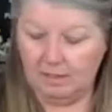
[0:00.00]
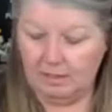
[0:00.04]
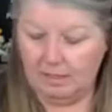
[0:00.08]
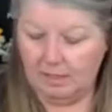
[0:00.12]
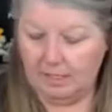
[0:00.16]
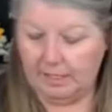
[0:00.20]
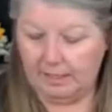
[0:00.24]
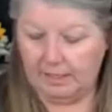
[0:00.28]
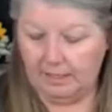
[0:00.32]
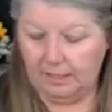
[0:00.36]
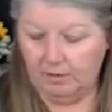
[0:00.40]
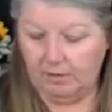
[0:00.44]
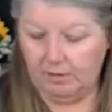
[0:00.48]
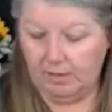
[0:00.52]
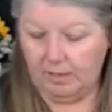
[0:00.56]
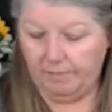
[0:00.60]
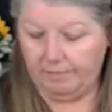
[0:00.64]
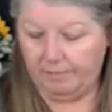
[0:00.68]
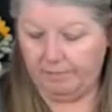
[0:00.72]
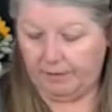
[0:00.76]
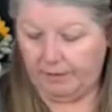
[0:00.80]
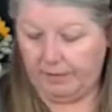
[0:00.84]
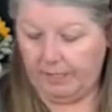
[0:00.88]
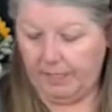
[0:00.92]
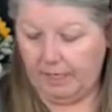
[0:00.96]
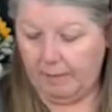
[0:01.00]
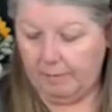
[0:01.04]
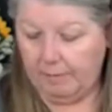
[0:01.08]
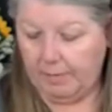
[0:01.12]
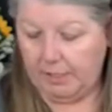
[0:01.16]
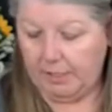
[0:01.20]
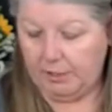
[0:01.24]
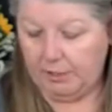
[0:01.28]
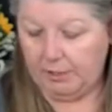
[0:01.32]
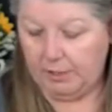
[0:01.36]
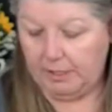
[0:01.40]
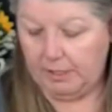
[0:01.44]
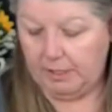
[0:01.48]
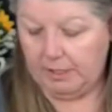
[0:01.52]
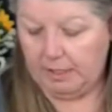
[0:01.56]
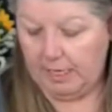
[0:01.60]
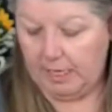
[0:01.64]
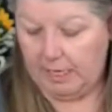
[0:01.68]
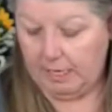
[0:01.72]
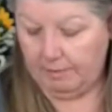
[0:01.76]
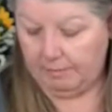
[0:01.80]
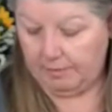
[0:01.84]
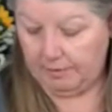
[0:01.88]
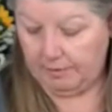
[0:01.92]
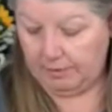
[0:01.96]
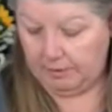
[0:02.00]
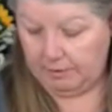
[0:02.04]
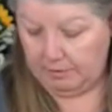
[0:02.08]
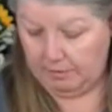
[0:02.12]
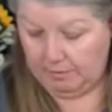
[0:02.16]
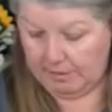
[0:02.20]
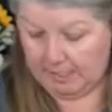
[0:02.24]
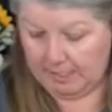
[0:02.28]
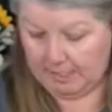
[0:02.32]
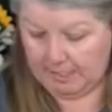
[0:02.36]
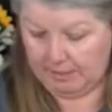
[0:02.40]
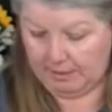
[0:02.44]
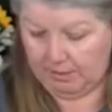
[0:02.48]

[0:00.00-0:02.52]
Thank you, hon, for coming. You didn't have to do that.